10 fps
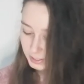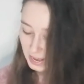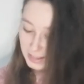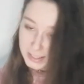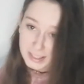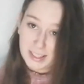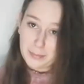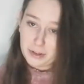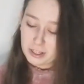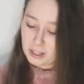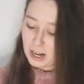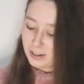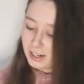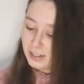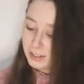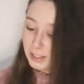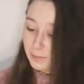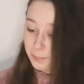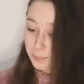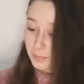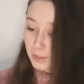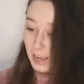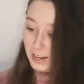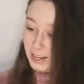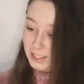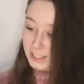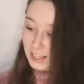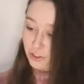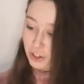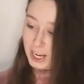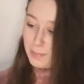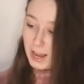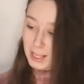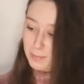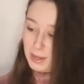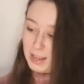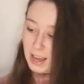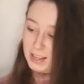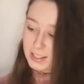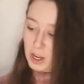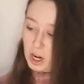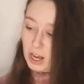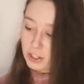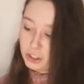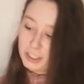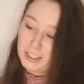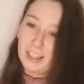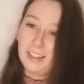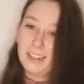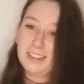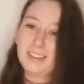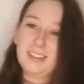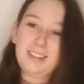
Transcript: yes, it is a mascara. And it's a dream as big as your lashes are.